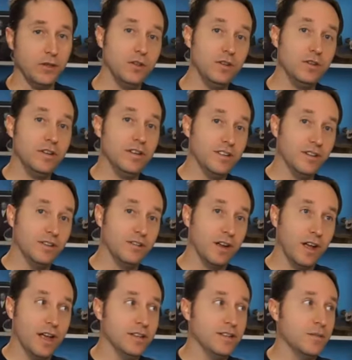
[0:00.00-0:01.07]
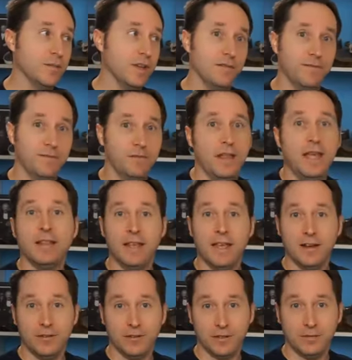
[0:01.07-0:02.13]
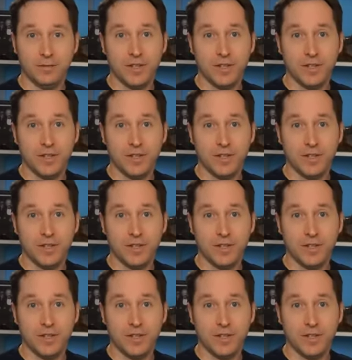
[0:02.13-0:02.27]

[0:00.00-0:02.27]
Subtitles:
you could consider us to be the flatlanders